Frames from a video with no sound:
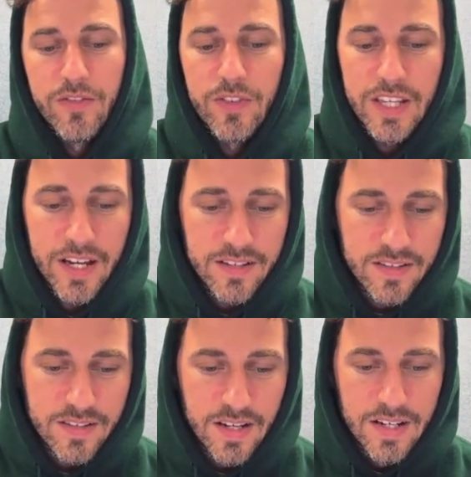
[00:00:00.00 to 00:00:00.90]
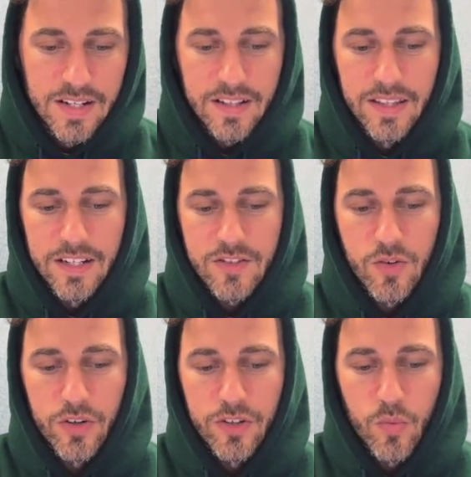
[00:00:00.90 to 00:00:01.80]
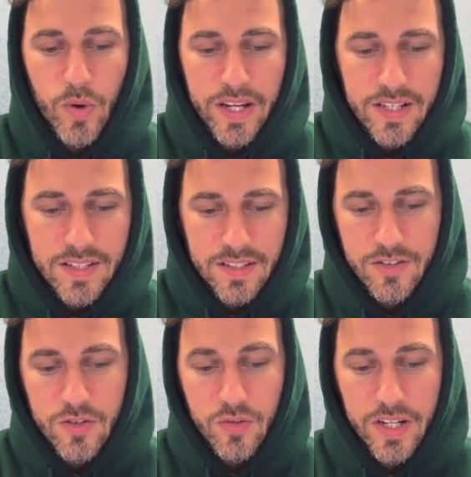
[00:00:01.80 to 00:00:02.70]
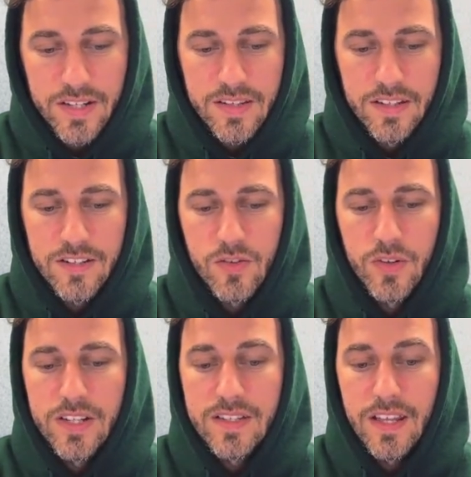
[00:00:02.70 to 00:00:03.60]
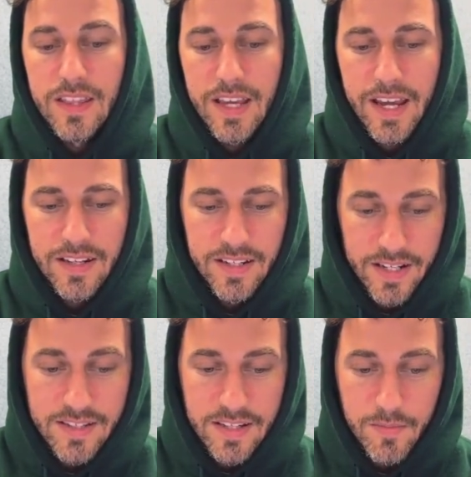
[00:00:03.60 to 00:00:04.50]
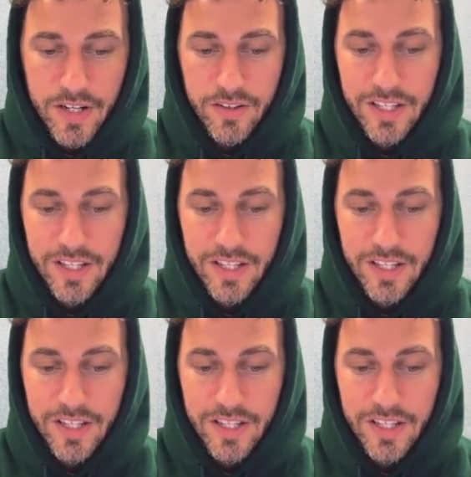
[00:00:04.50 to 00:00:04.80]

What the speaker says: If yes, then it's going to wait 2 days and then it's going to send the next email.